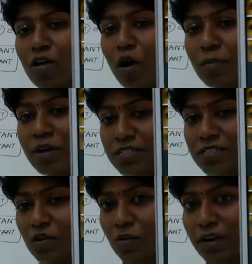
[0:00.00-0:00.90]

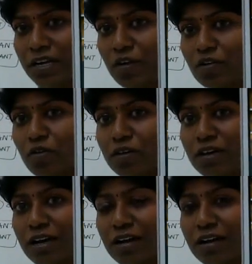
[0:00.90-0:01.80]
comitant squint. Now,
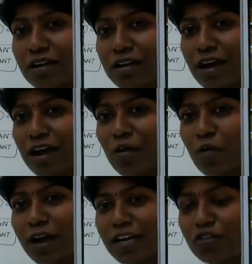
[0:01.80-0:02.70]
don't
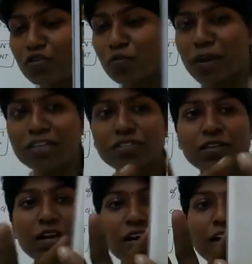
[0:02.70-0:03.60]
worry too much.
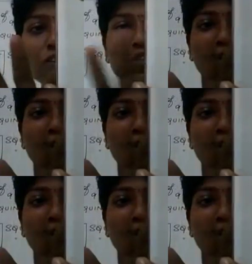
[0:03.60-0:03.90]
I'll